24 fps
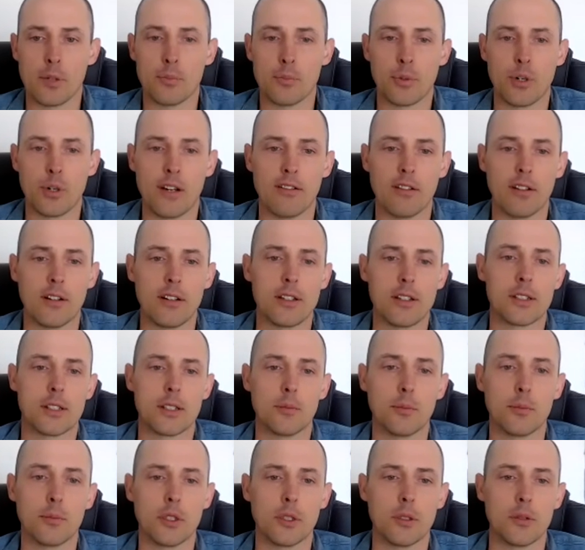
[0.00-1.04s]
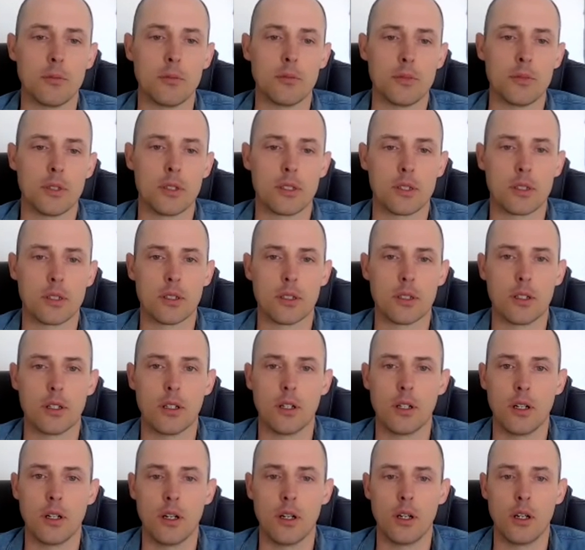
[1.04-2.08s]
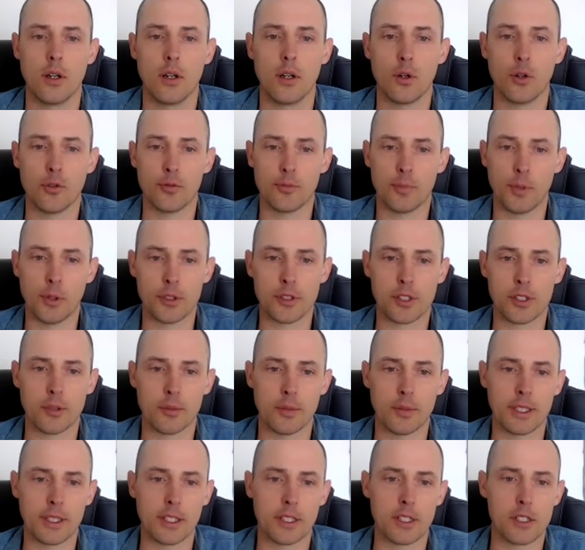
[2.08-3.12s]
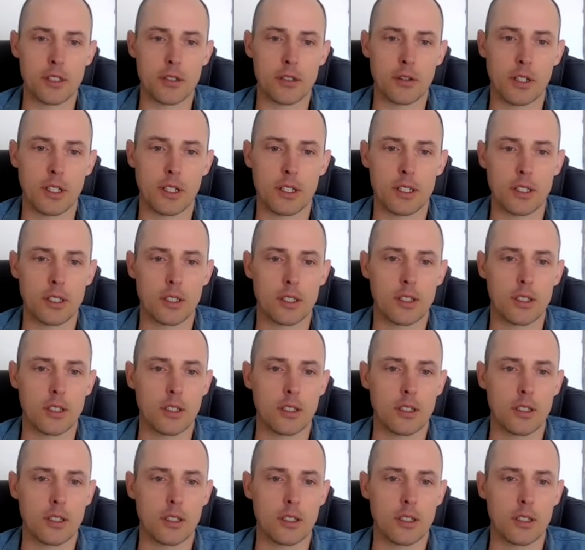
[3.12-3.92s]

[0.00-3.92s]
prevalent symptoms of post-traumatic stress.